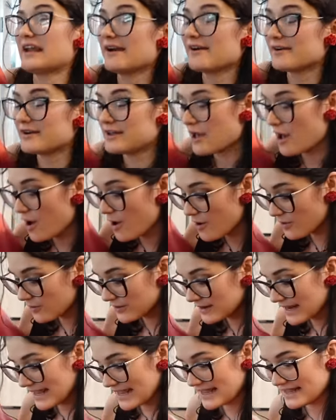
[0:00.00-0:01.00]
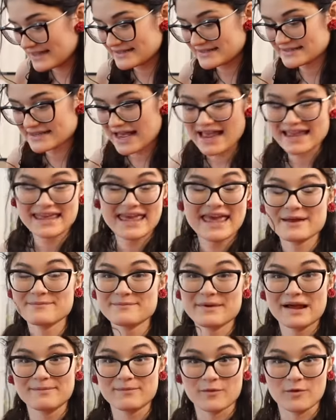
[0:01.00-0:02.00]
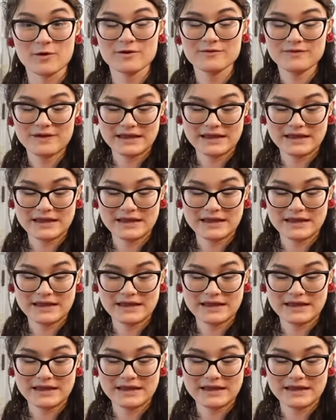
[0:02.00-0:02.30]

I already own is I can't buy more of